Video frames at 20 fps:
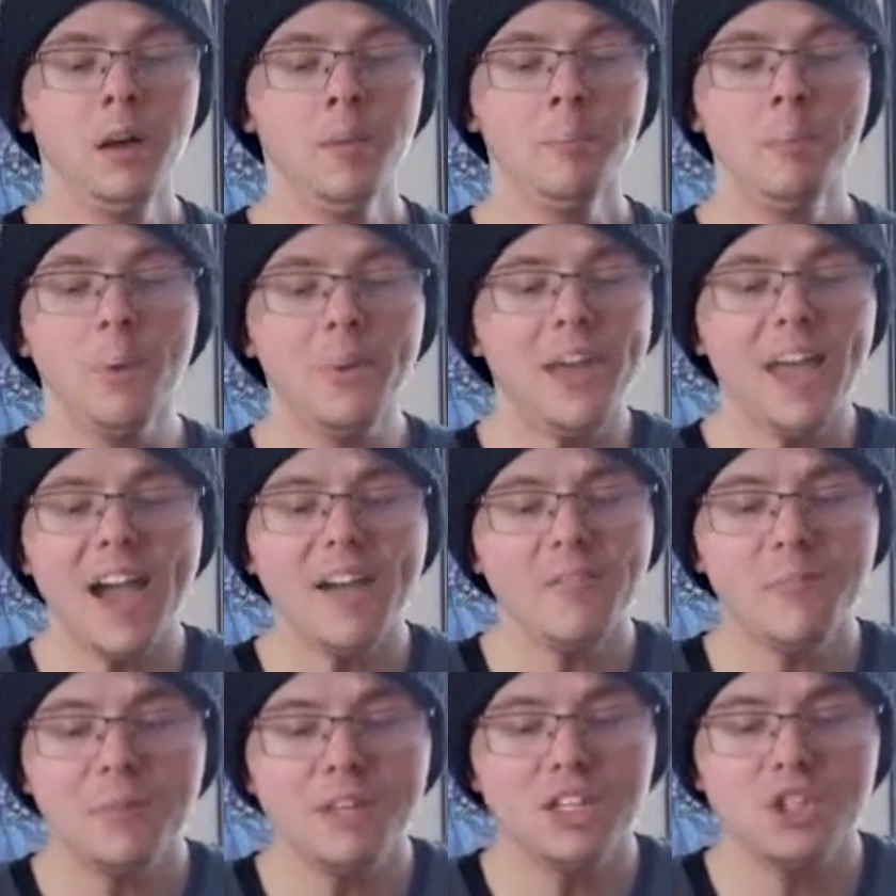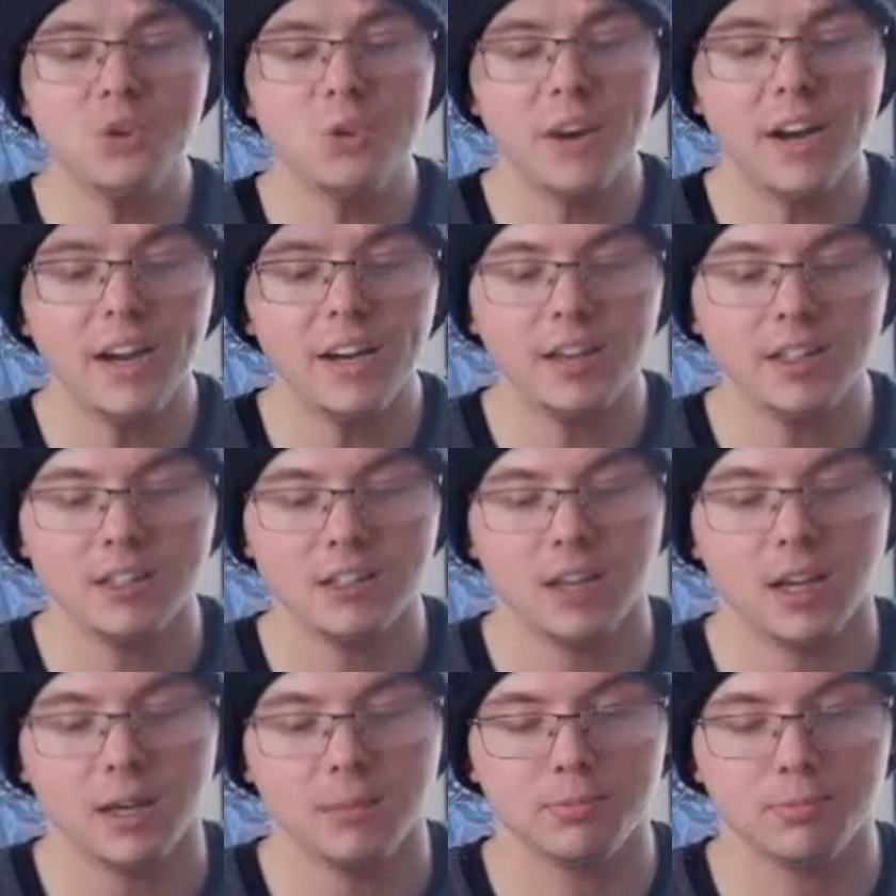But we haven't been
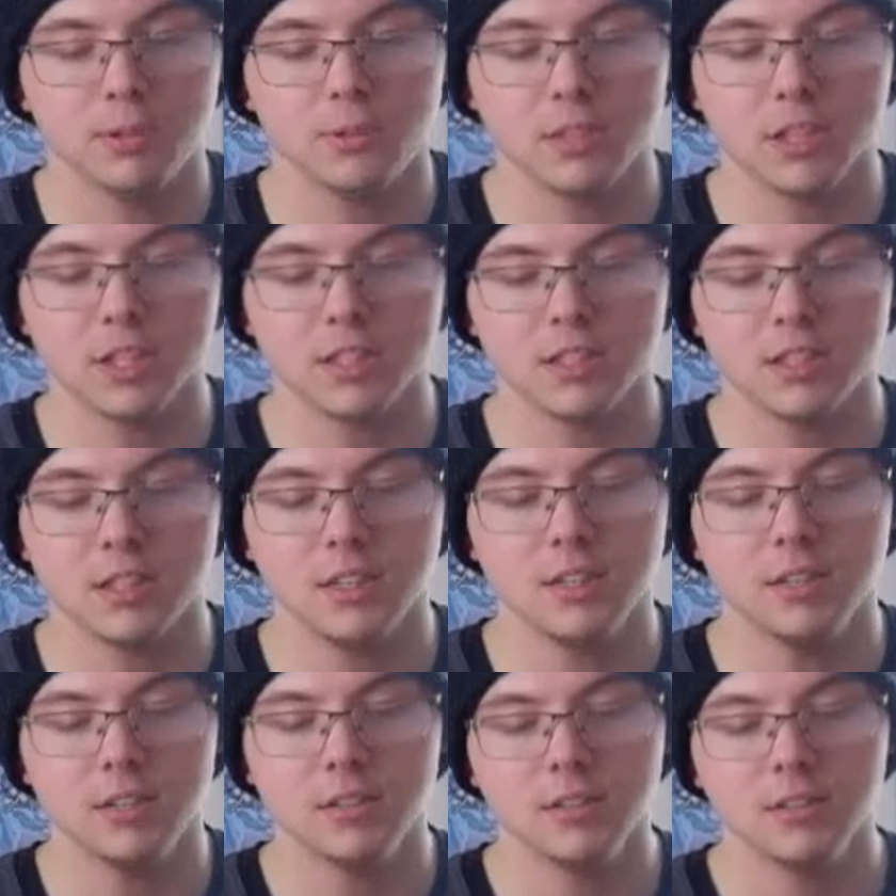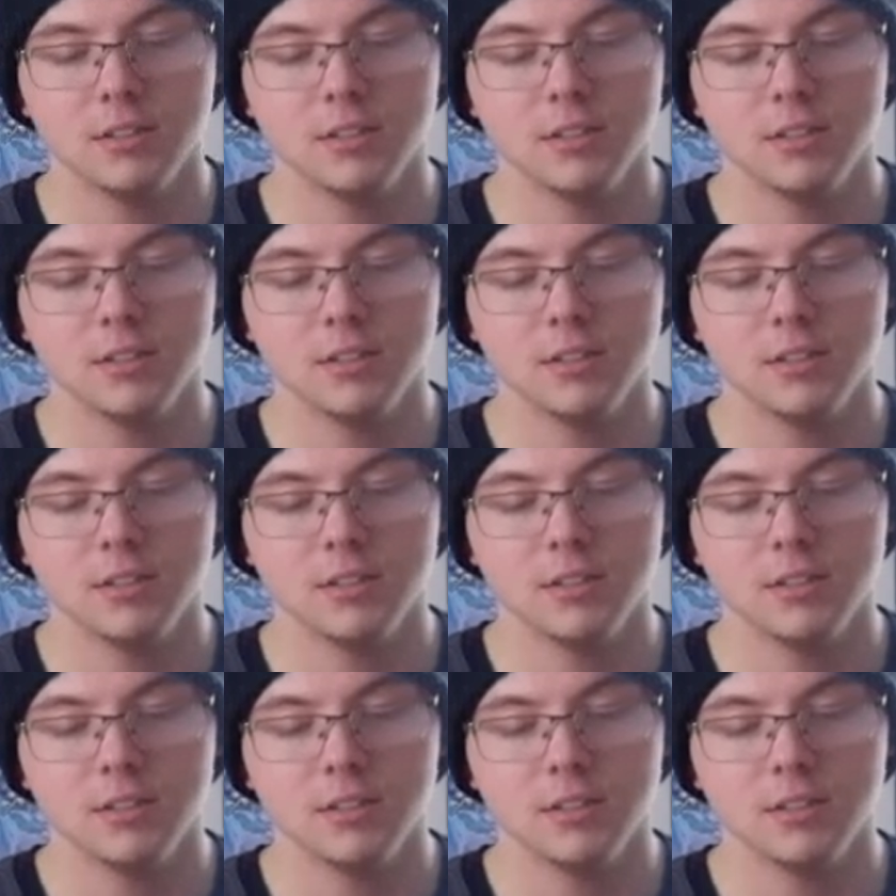trained, I protested.